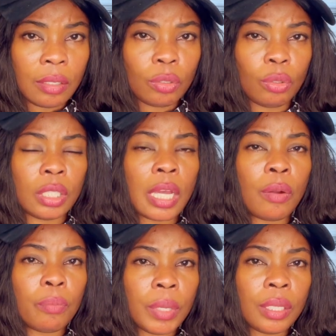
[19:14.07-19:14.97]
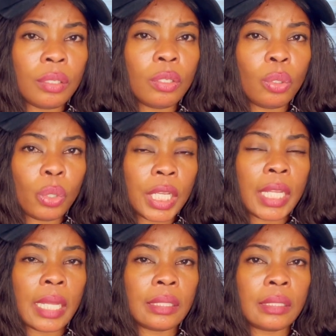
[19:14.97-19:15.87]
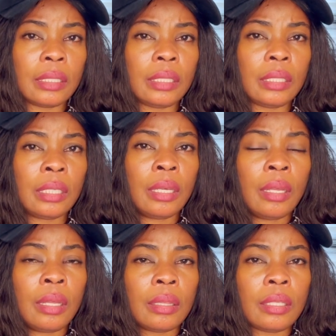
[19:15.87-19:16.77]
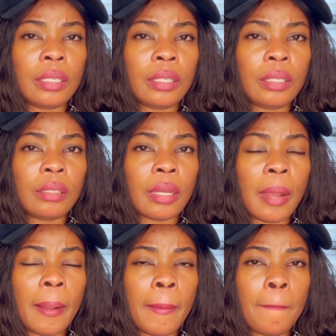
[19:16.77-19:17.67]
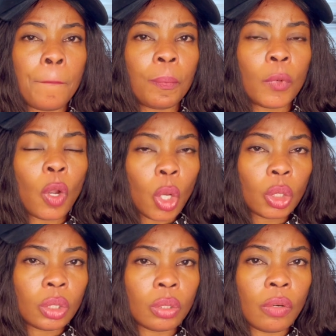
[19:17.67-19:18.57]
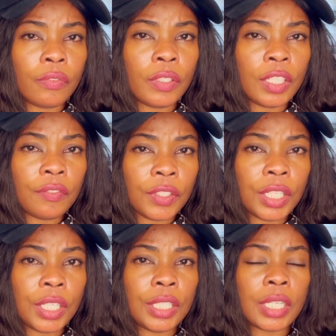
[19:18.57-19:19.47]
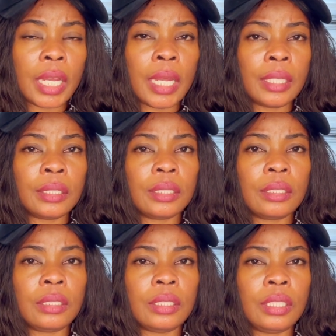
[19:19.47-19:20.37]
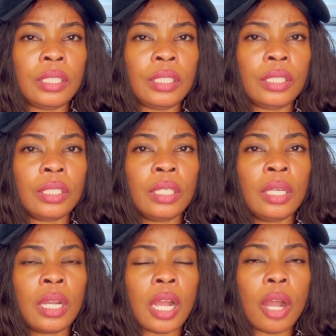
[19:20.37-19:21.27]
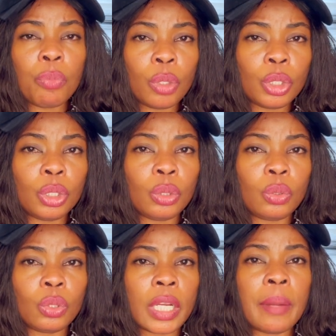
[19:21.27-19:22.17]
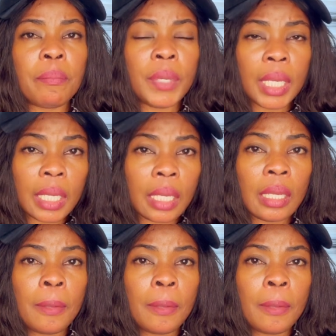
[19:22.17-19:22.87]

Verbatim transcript: Now looking at the the um cost of living and the how much you can make.